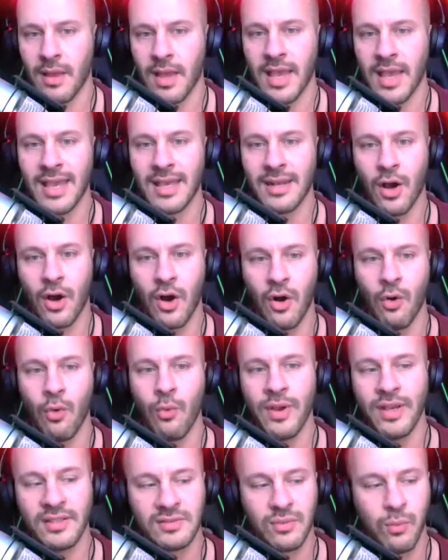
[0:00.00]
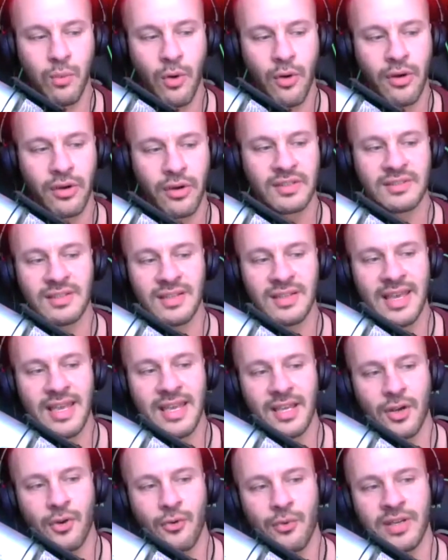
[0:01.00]
It always works to
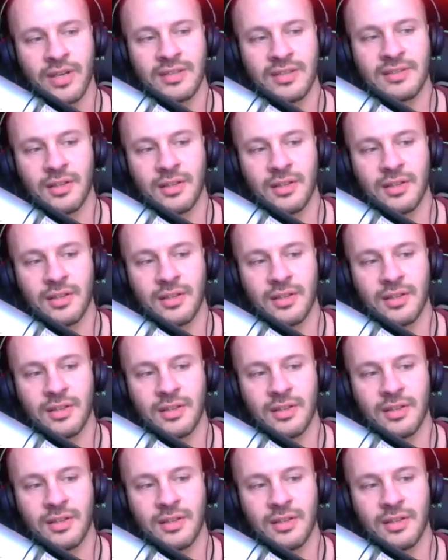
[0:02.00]
increase